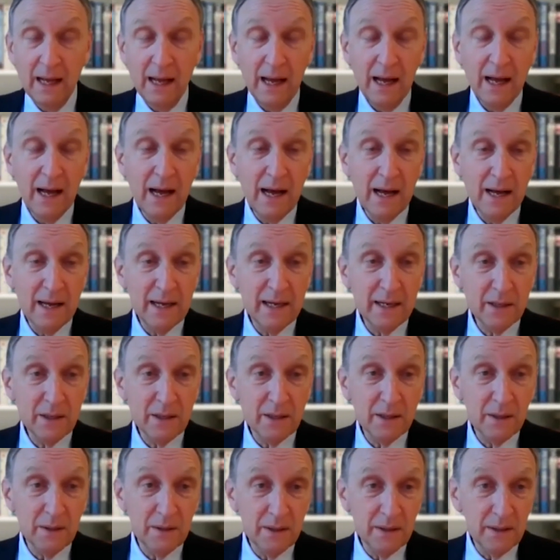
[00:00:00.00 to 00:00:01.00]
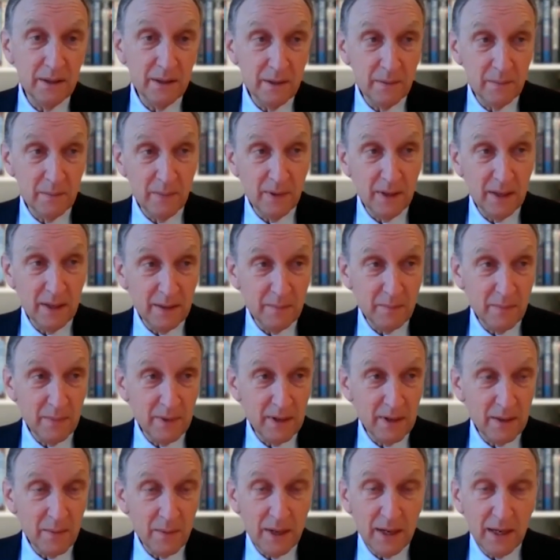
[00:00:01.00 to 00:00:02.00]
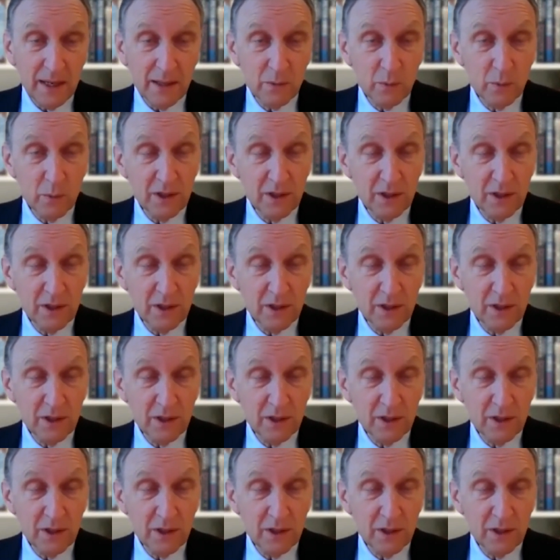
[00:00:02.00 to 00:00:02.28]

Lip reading: it